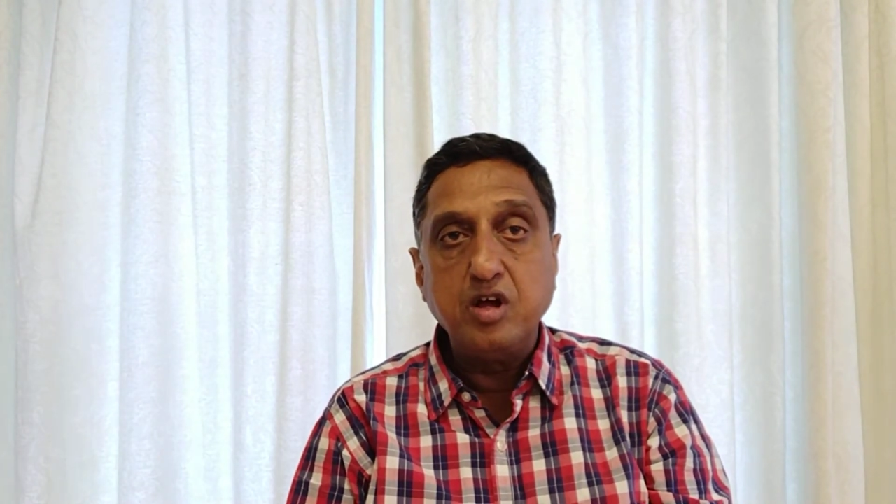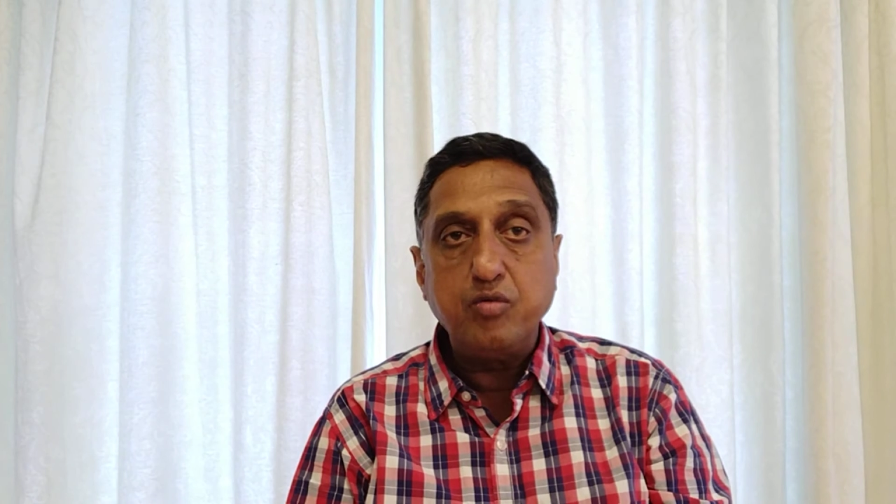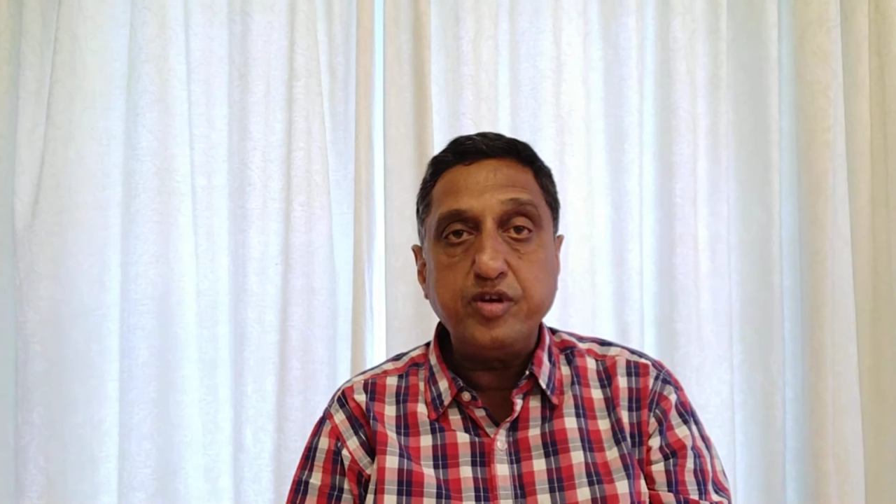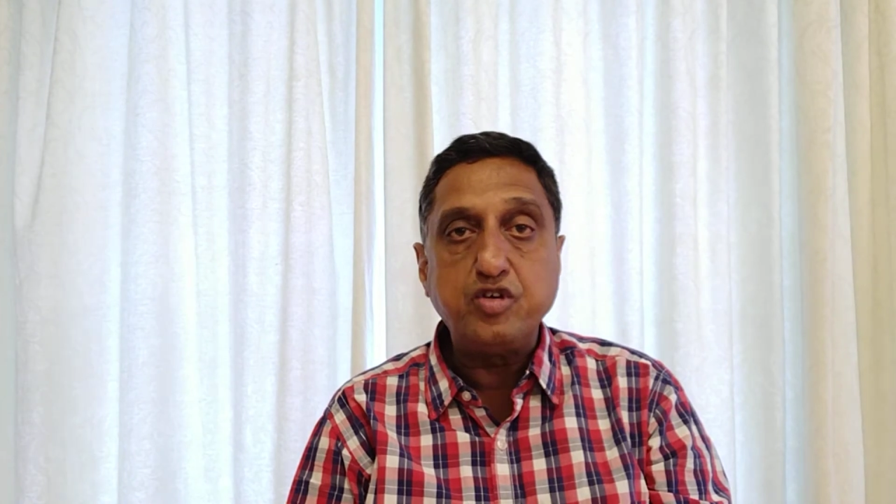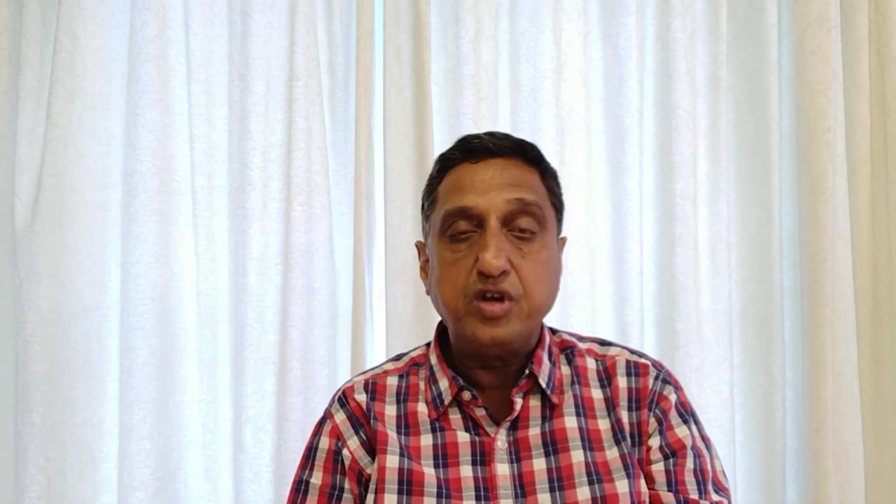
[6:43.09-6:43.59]

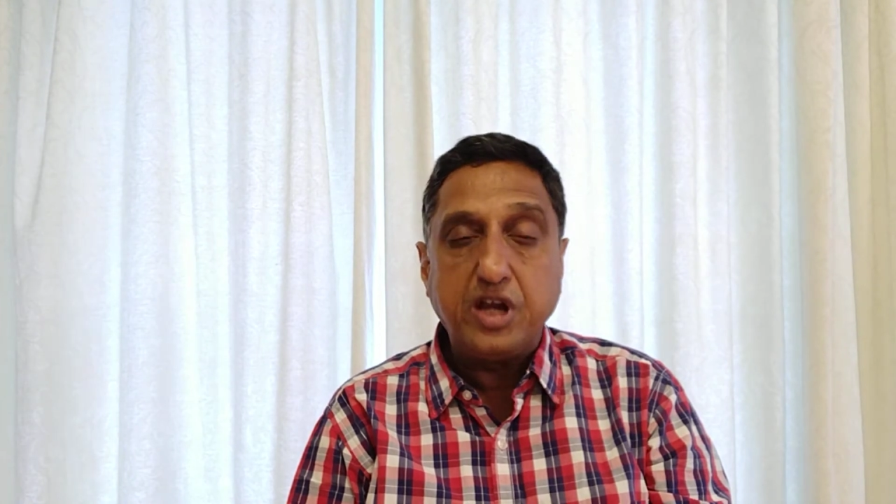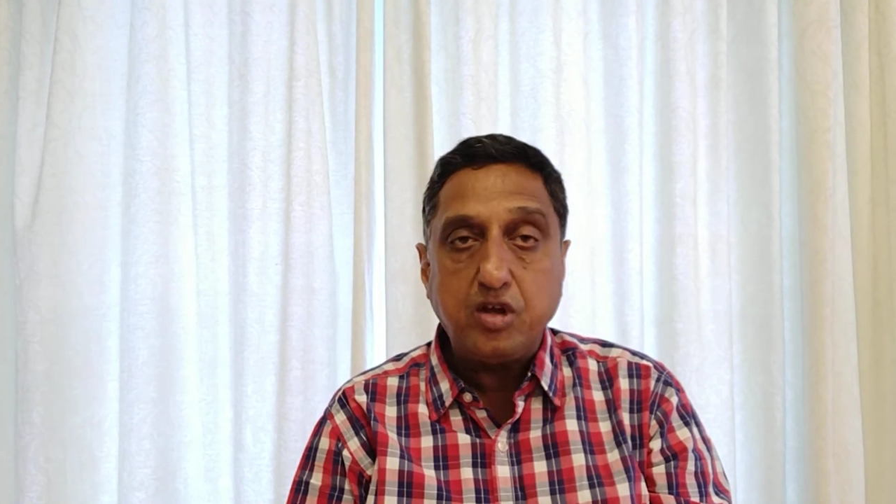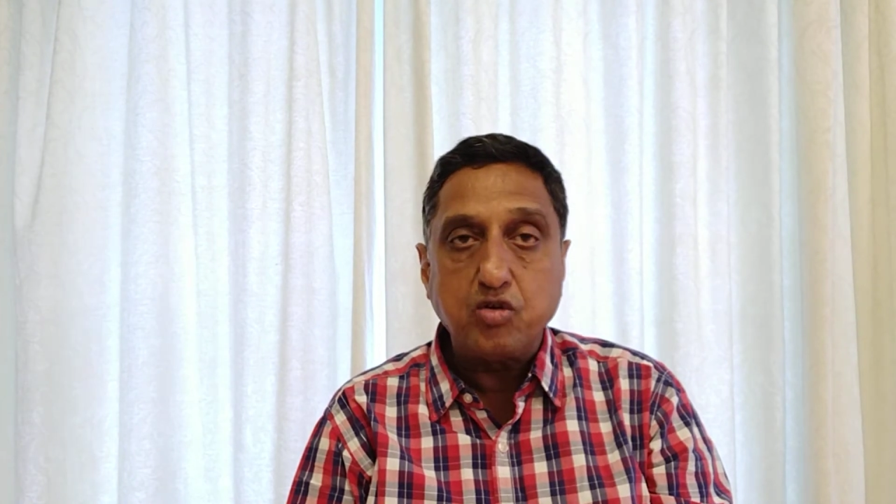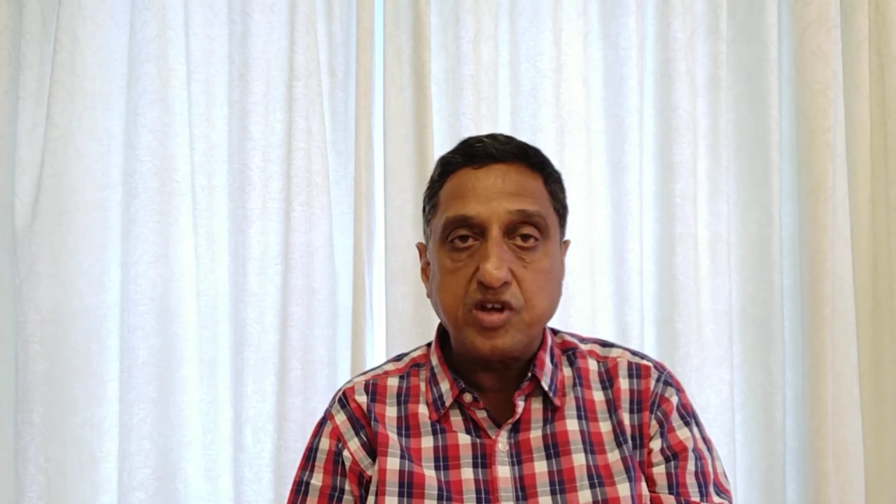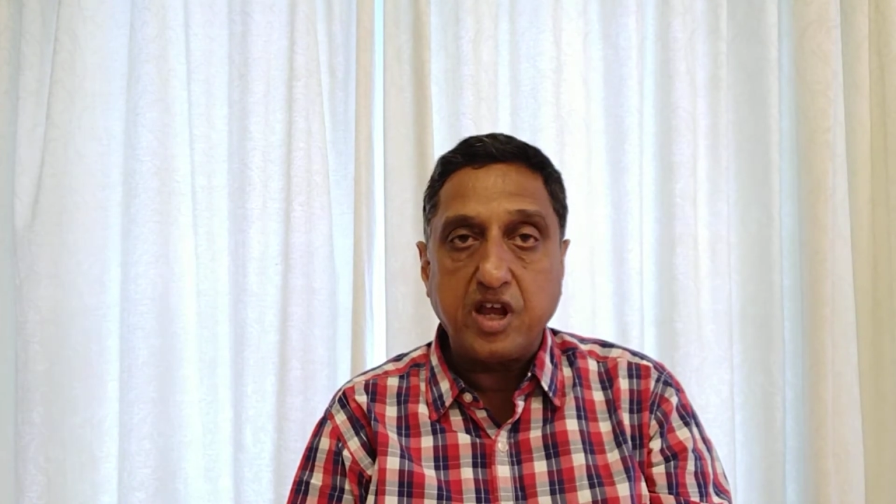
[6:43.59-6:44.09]
which you need
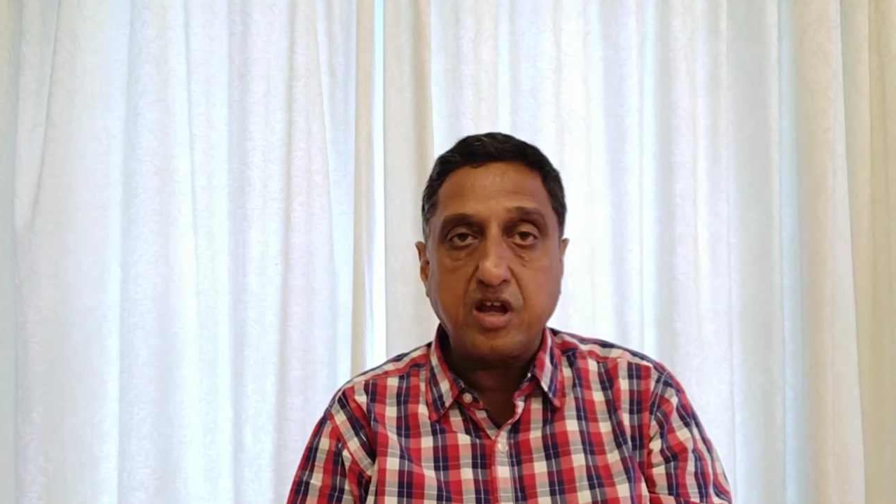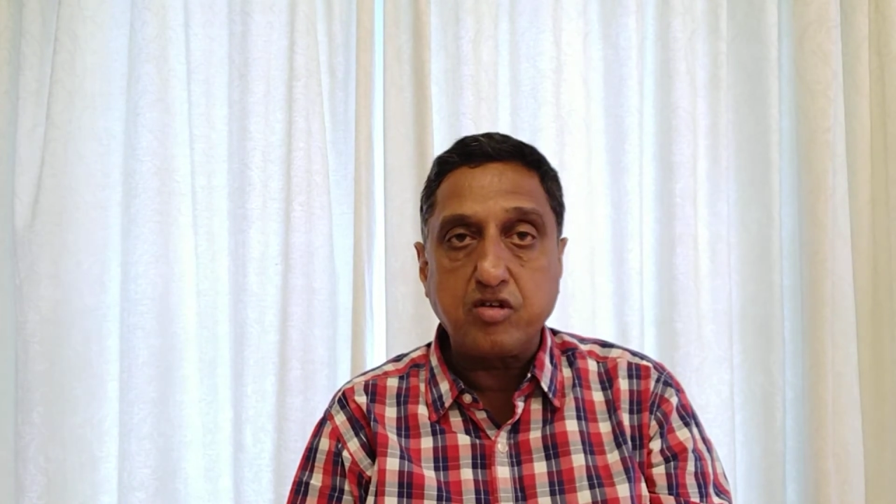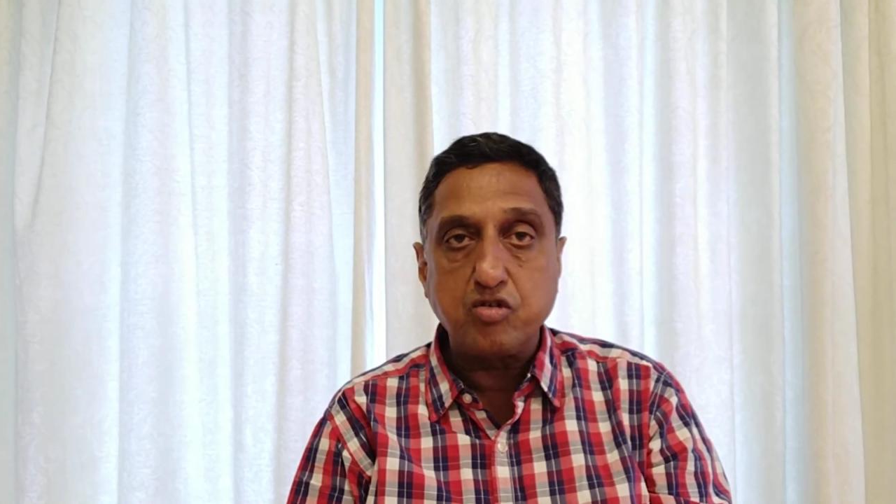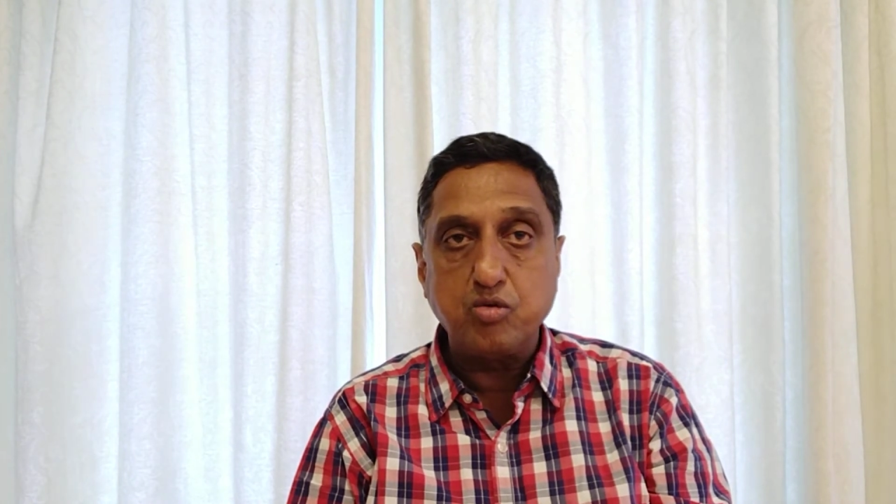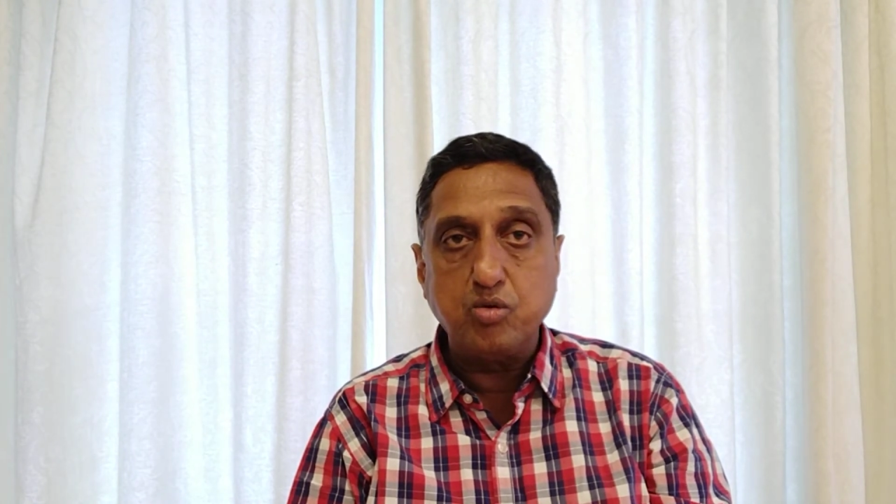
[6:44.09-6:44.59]
to take
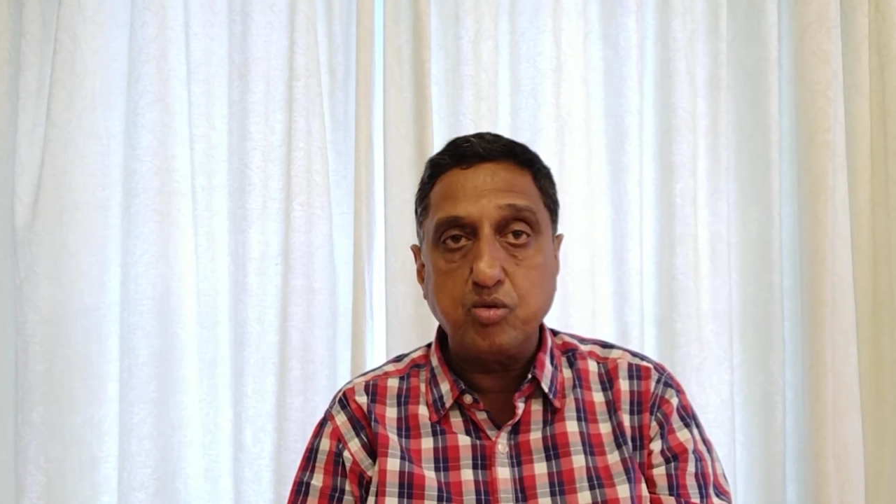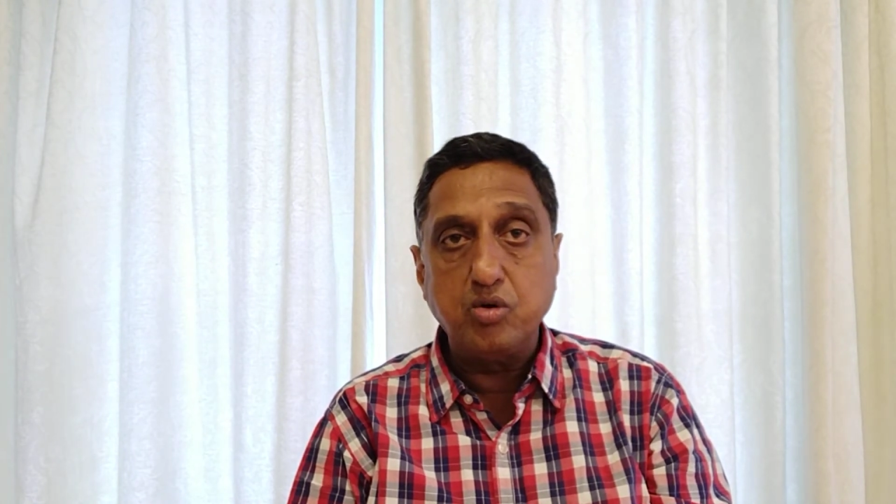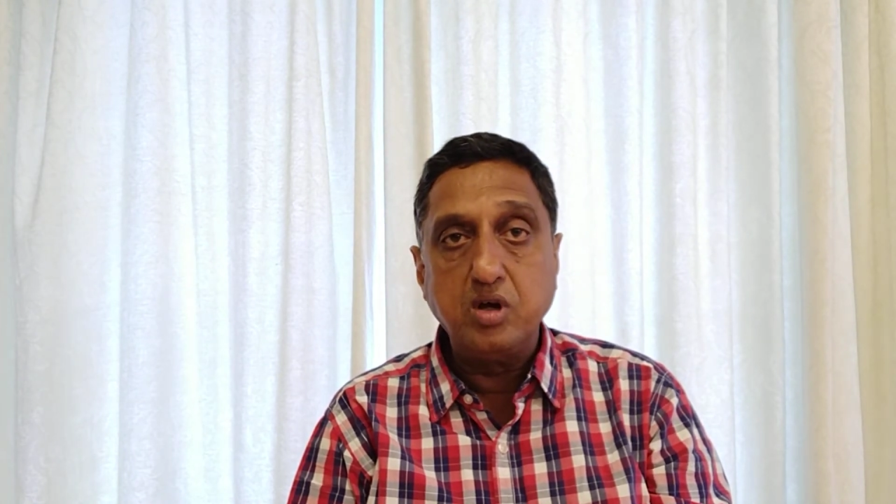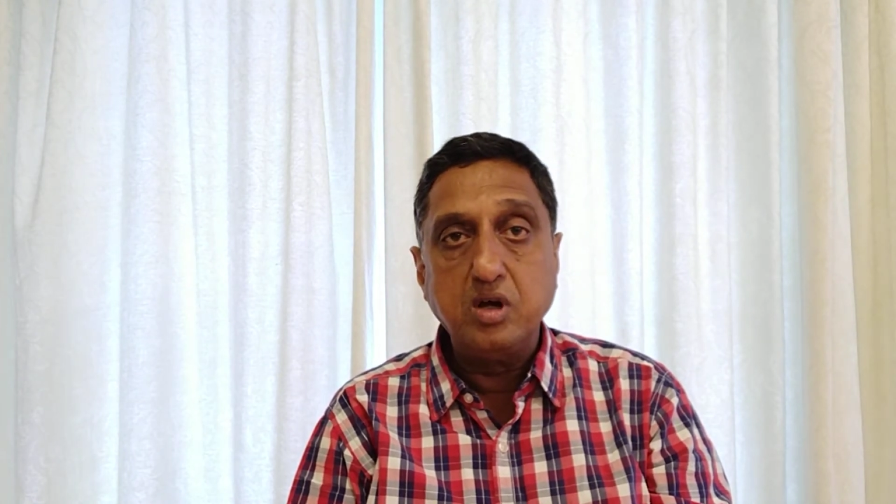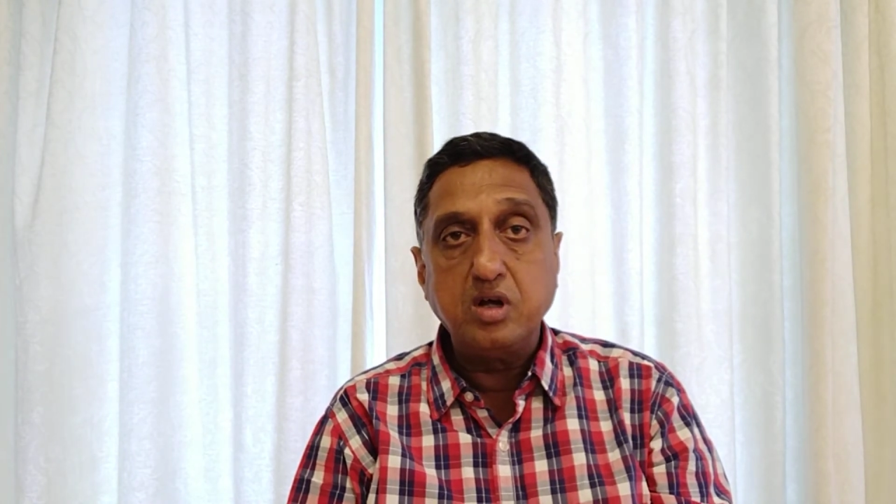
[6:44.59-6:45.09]
to